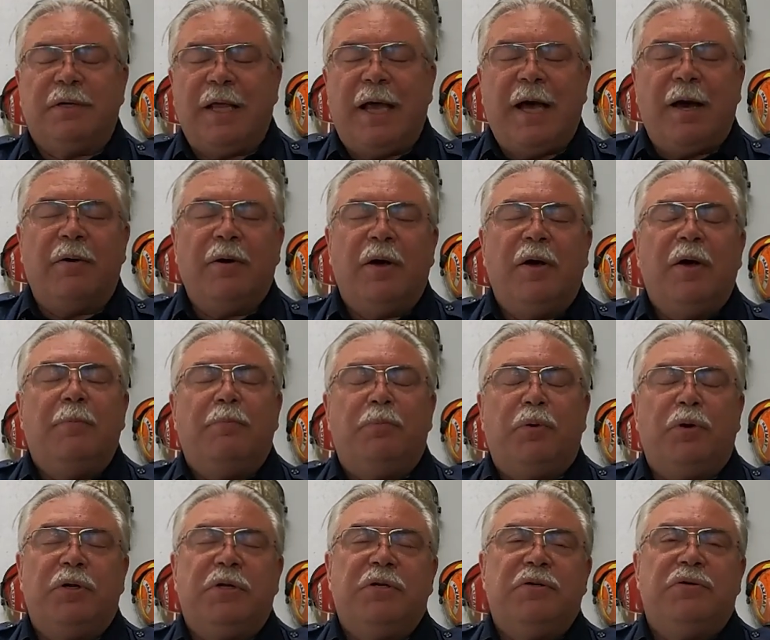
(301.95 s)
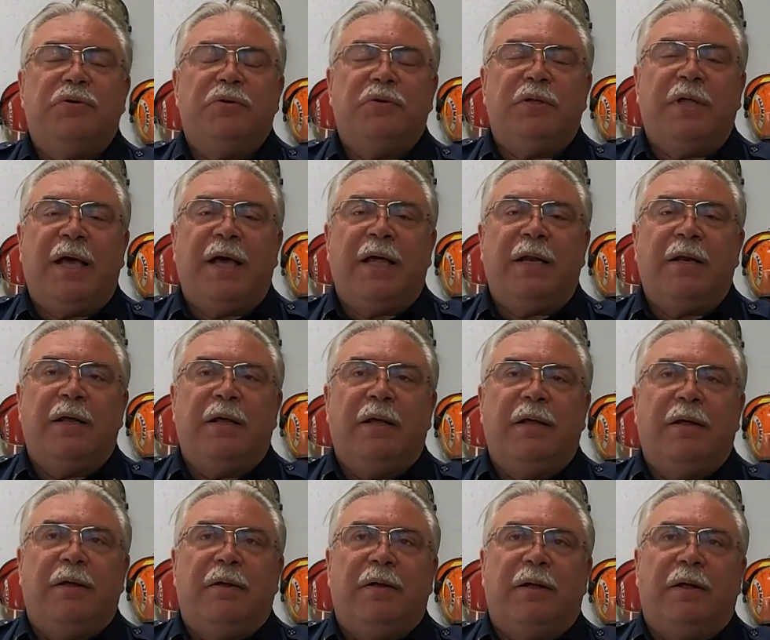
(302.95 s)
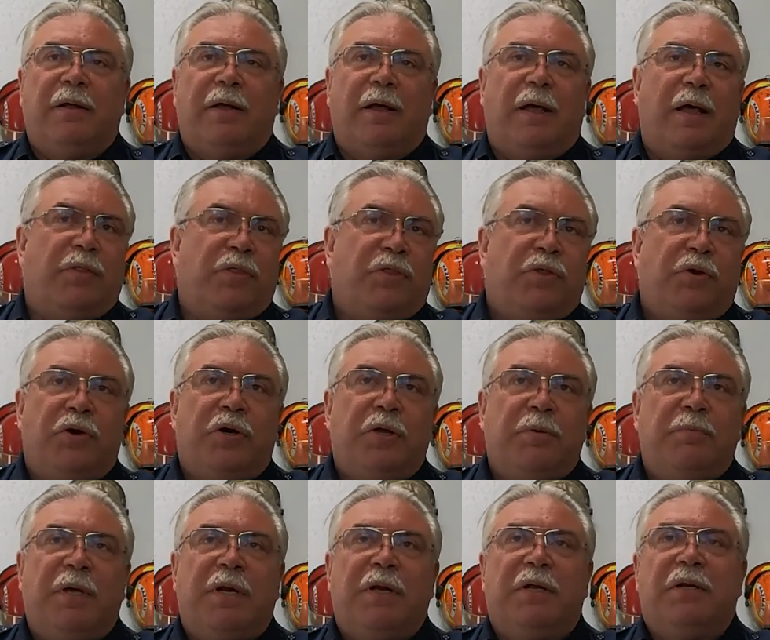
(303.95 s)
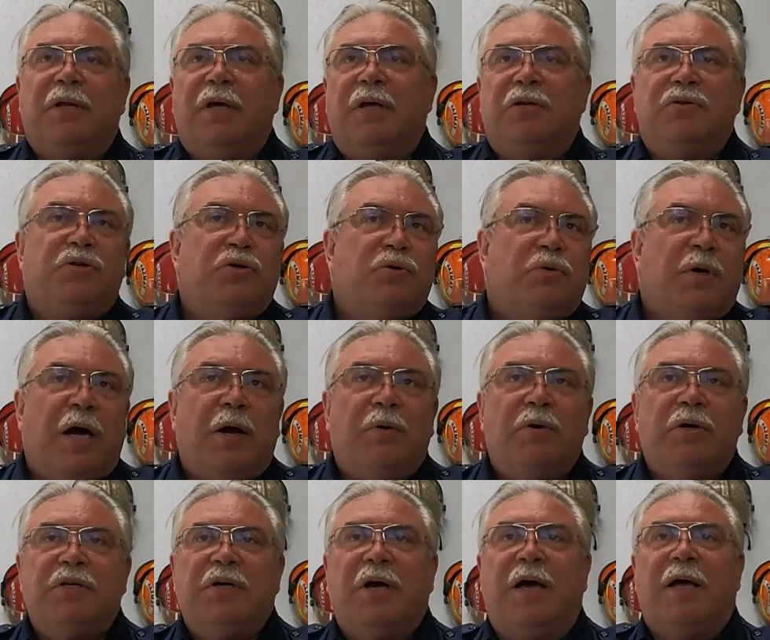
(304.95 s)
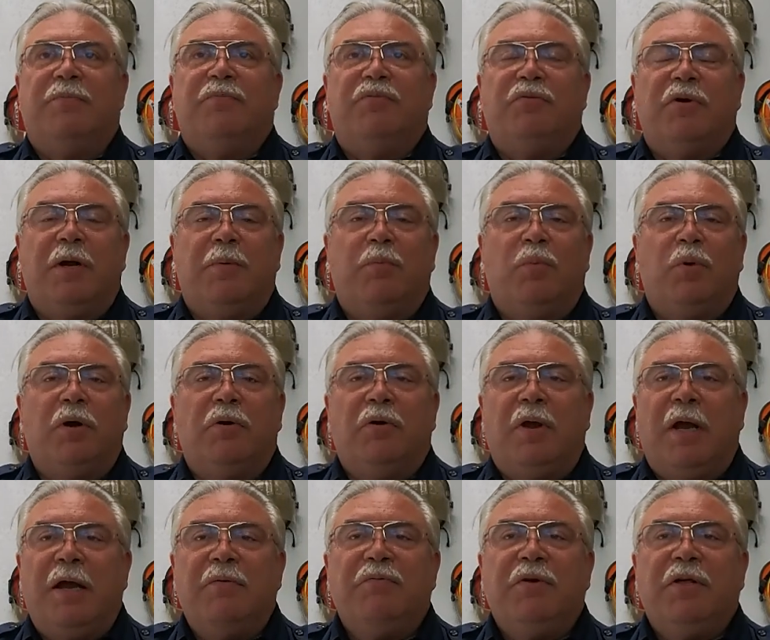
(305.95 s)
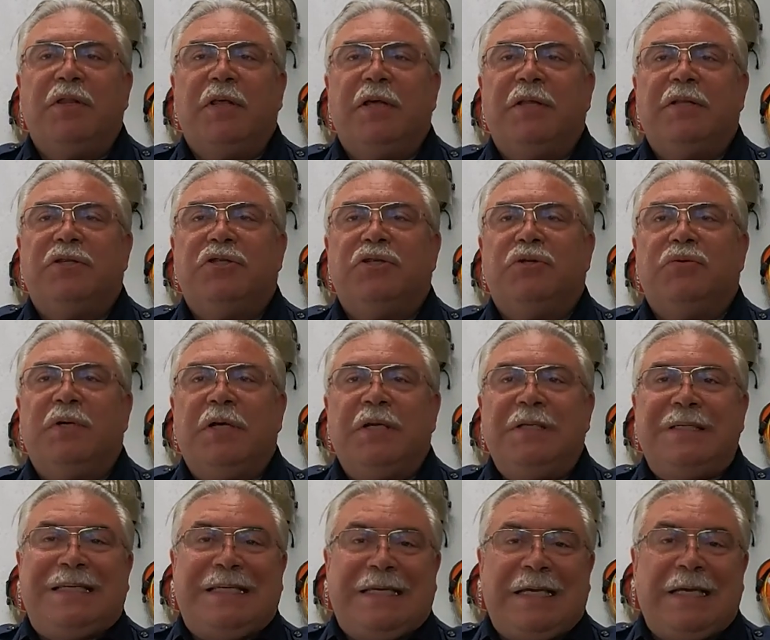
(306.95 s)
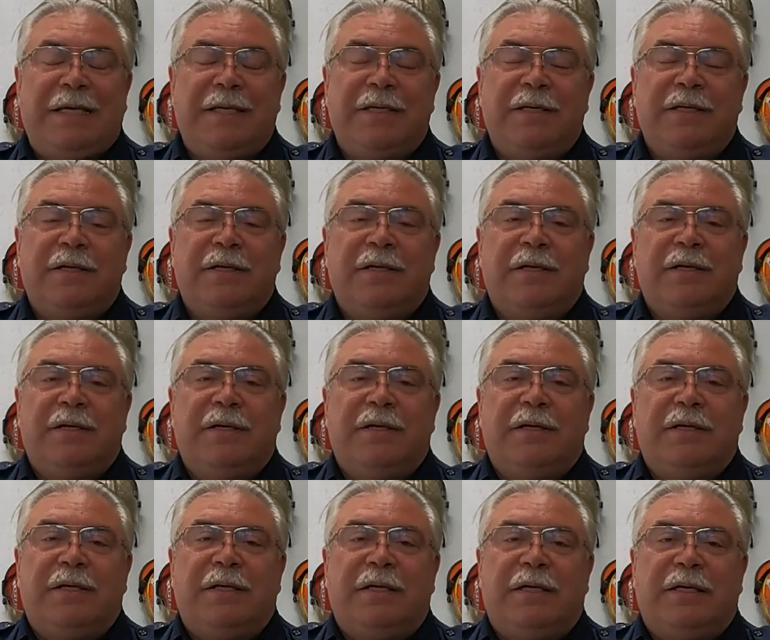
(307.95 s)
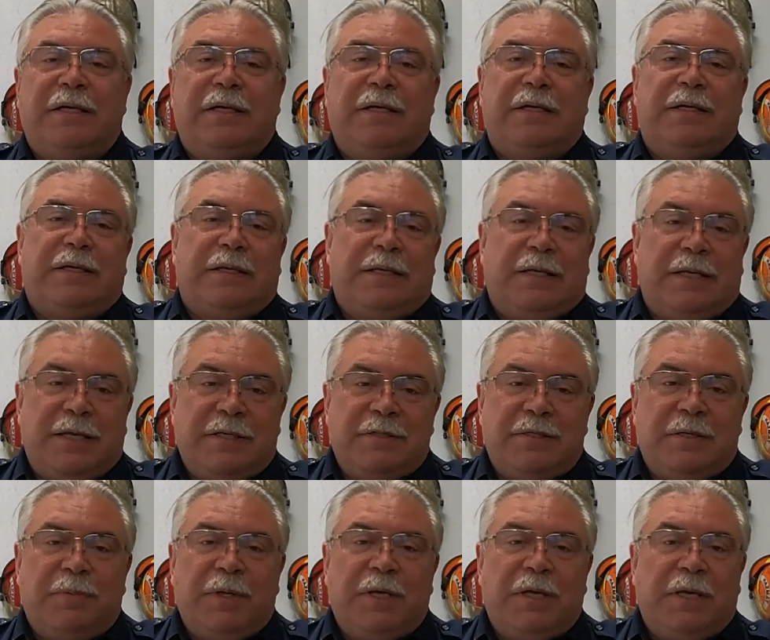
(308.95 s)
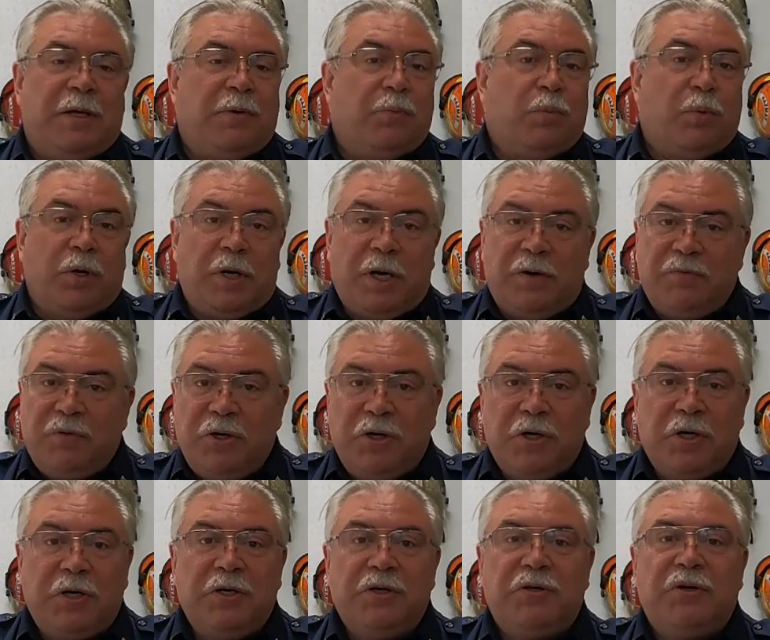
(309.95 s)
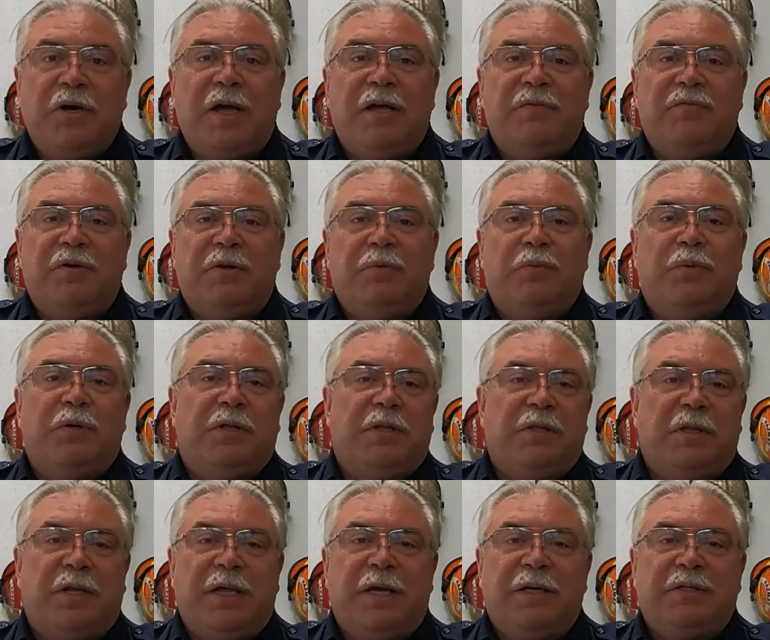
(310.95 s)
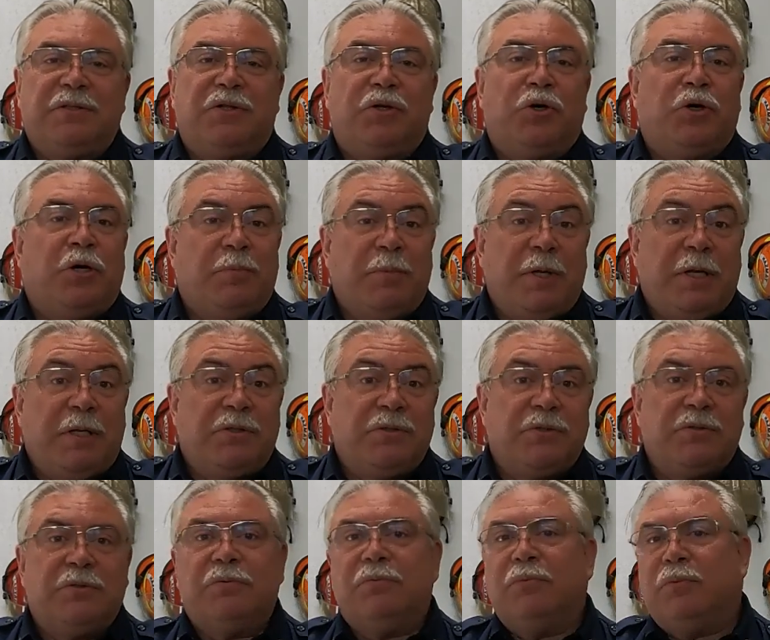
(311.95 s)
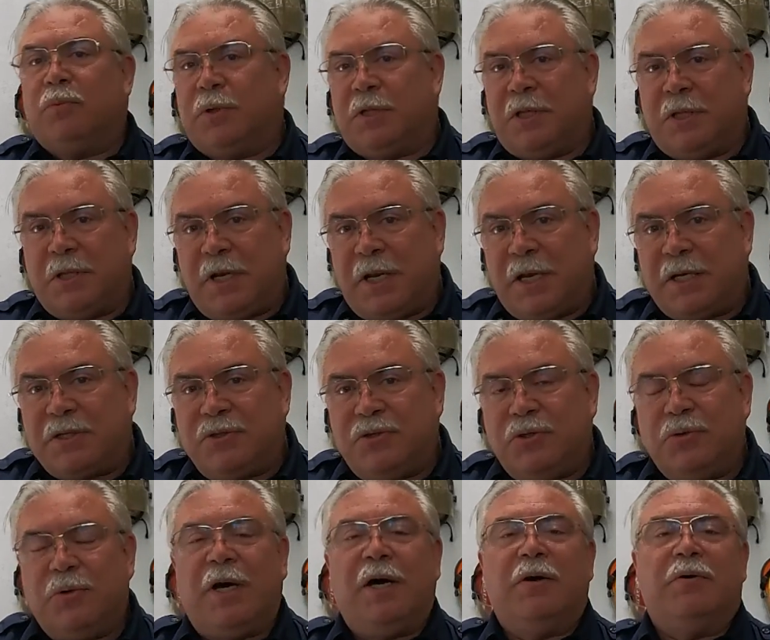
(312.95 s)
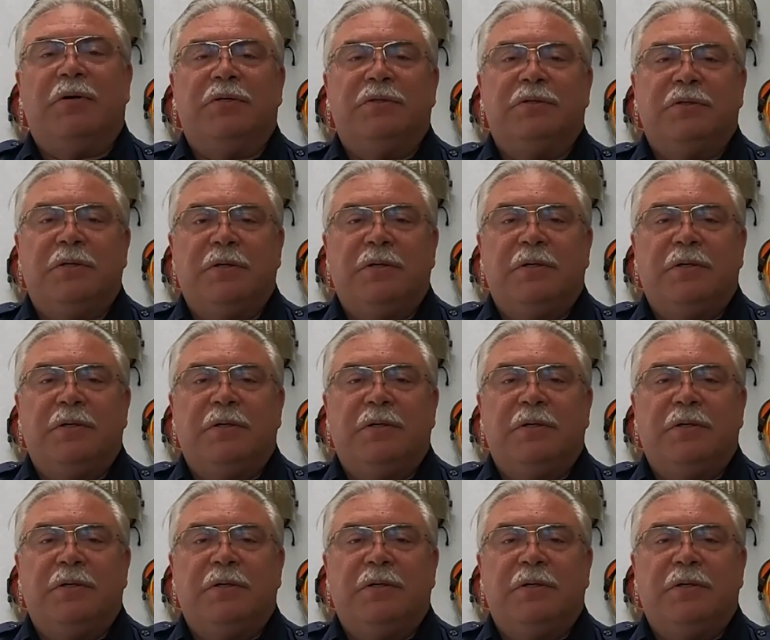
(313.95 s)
Now put into that a 30-minute, a 2-hour time frame where everything that you need to get needs to be in whatever you're going to drive in within the next 30 minutes, within the next 2 hours.